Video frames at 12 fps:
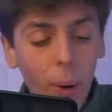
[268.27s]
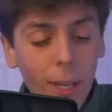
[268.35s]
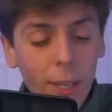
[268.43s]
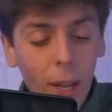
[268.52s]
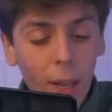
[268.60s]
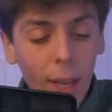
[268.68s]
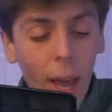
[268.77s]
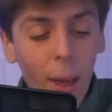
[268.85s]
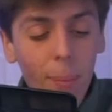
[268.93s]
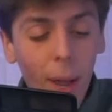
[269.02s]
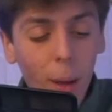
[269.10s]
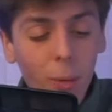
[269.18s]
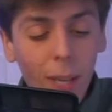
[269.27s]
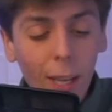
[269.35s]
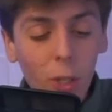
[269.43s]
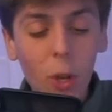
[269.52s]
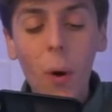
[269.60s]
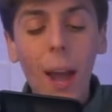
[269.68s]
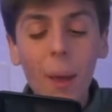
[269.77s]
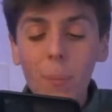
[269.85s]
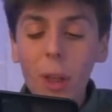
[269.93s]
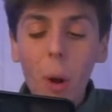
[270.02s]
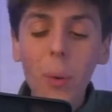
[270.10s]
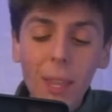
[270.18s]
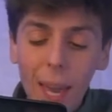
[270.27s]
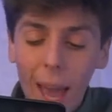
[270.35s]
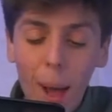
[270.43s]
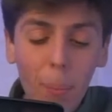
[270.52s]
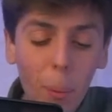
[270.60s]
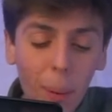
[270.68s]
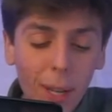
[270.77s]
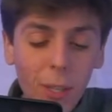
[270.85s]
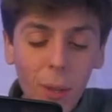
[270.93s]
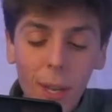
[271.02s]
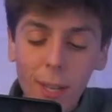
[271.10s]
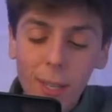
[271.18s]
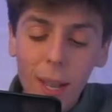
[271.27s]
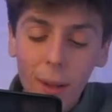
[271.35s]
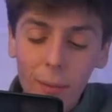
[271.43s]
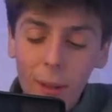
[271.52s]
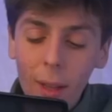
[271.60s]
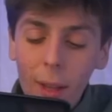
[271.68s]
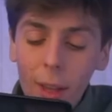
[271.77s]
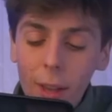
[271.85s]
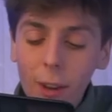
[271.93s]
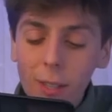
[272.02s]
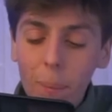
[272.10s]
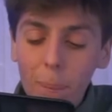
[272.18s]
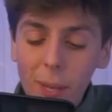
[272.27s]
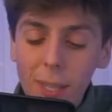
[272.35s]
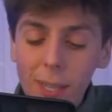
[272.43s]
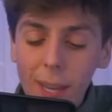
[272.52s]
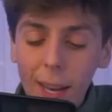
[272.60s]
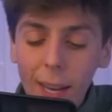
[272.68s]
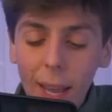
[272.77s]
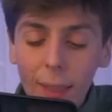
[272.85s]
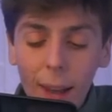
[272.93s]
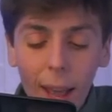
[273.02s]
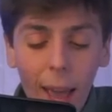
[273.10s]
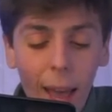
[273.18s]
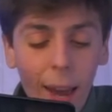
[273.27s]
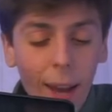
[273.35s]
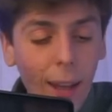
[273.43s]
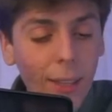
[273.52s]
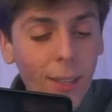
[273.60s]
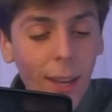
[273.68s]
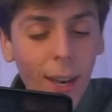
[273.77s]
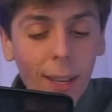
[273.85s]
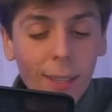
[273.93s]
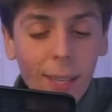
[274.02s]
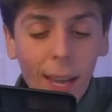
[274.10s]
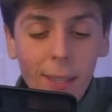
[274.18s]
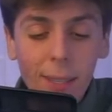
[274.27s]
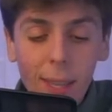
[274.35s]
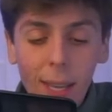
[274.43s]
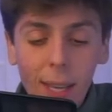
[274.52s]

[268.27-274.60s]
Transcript: crazy on the iPad. I was like so hype, you know, with the Apple Pencil and stuff. Here's a business idea that I had, and I and I sketched